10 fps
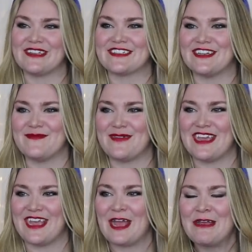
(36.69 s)
It's gonna
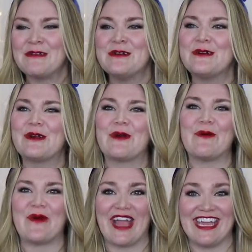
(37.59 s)
be
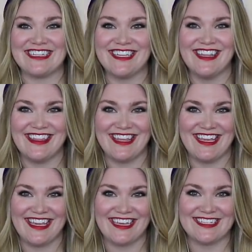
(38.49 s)
quite
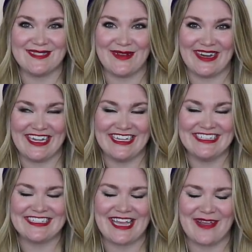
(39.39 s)
the experience.